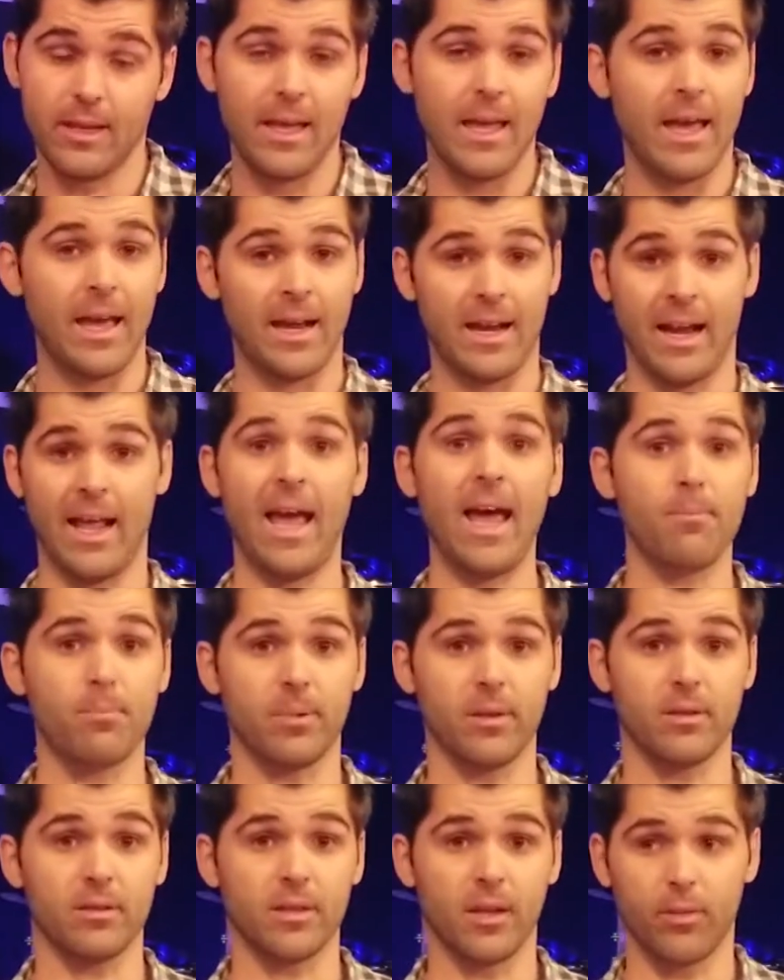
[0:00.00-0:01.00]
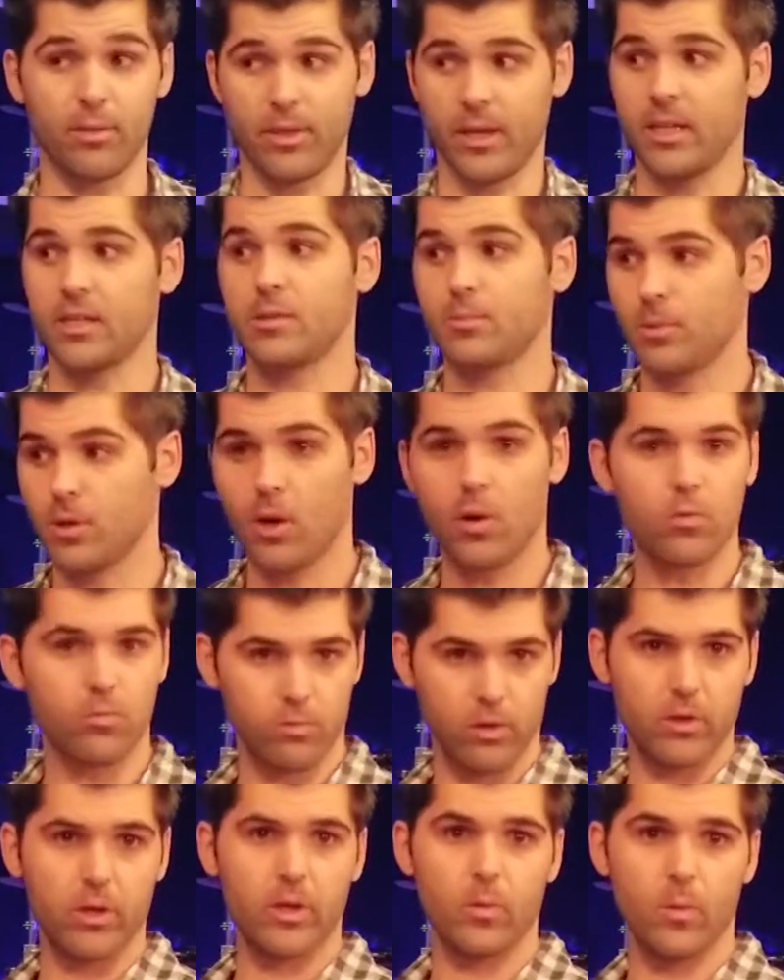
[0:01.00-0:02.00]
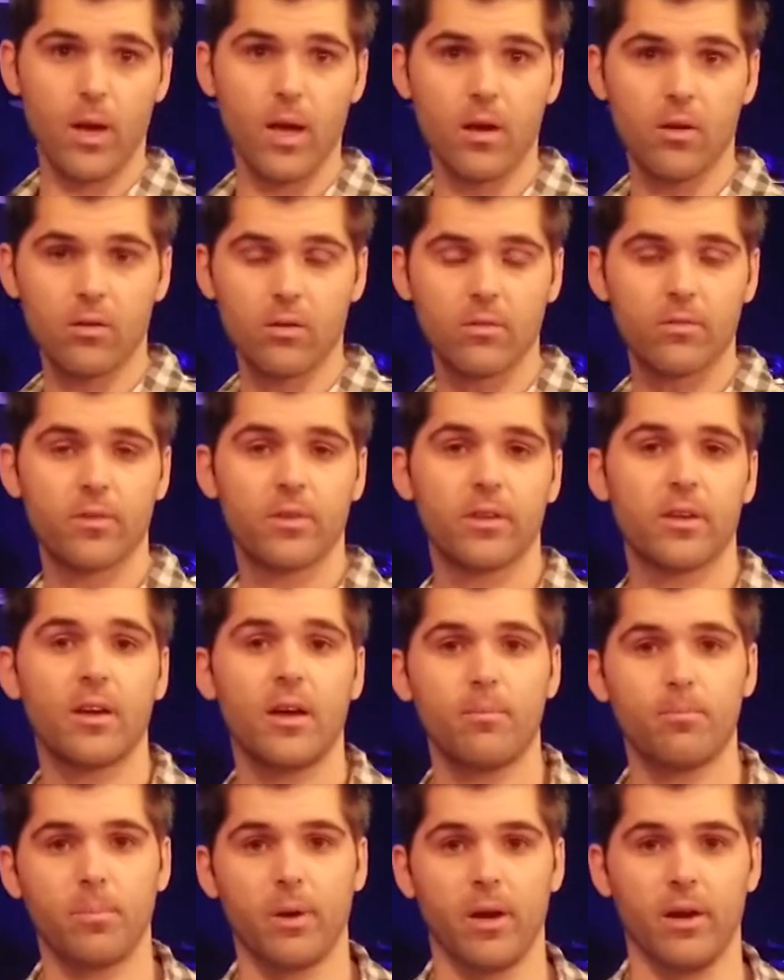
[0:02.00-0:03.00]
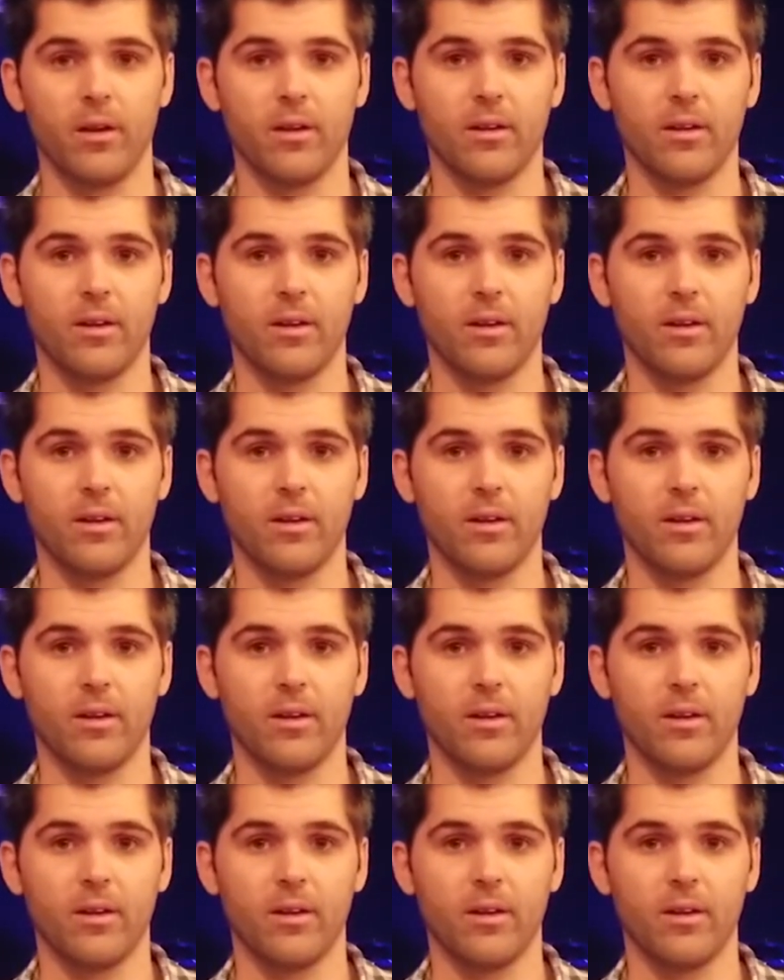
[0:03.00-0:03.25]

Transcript: And it happened, and things go really well for the cupbearer.